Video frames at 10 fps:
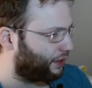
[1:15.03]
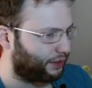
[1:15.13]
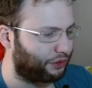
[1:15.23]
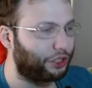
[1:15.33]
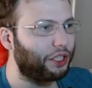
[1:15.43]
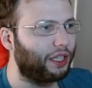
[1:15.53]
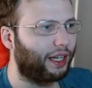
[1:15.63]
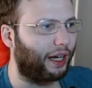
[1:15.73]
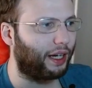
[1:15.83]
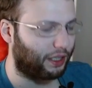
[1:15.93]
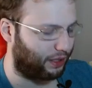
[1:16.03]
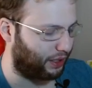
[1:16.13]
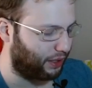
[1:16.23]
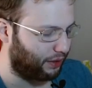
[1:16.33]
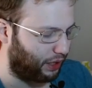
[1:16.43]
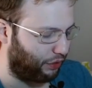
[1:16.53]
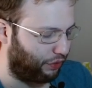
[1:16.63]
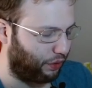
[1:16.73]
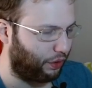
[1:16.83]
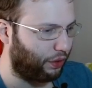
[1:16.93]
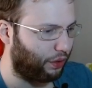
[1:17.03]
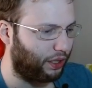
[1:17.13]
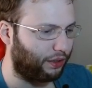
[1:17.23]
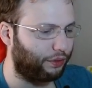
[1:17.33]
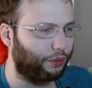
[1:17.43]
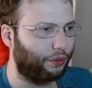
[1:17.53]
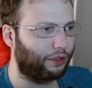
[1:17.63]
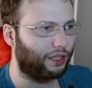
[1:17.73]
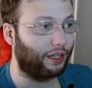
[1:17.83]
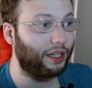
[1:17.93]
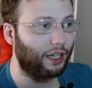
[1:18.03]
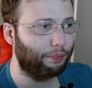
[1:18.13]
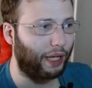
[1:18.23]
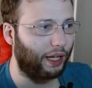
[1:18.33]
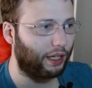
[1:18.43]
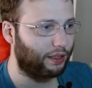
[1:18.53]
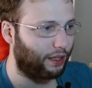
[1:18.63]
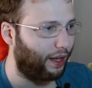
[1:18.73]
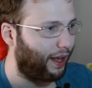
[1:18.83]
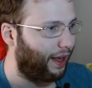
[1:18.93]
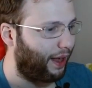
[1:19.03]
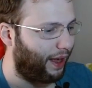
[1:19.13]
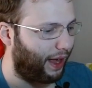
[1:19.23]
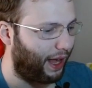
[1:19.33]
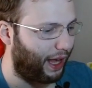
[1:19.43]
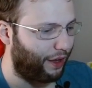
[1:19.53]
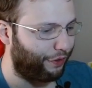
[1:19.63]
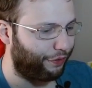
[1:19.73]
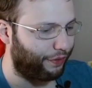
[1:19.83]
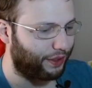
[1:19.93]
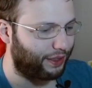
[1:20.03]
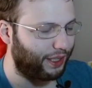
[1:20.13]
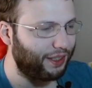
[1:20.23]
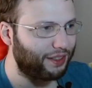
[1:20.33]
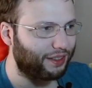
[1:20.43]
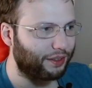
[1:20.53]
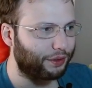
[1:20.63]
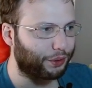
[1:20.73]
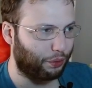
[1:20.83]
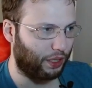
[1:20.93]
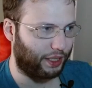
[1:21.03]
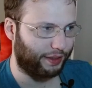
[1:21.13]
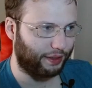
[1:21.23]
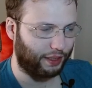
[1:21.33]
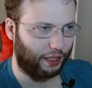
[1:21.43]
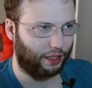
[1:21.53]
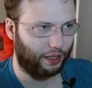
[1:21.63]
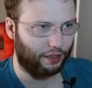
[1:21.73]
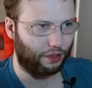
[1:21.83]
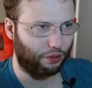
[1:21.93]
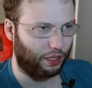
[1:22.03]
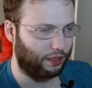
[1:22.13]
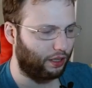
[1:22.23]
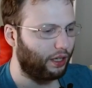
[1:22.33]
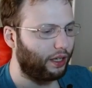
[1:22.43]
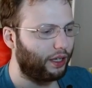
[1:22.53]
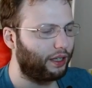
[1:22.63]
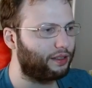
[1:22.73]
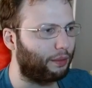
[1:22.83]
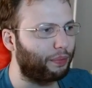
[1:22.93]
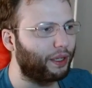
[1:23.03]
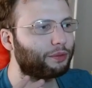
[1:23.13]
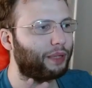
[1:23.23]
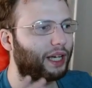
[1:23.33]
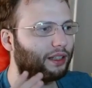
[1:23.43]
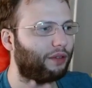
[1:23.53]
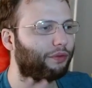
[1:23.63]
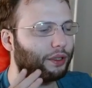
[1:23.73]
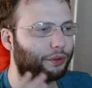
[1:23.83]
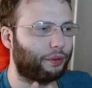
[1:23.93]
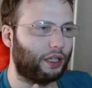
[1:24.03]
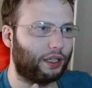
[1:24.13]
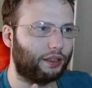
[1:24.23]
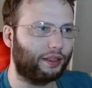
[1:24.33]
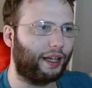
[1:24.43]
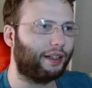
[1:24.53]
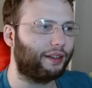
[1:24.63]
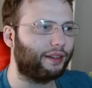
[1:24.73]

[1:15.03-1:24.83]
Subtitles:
3D character, if you go into the layer palette, have this ruler linked to it. It's a perspective ruler that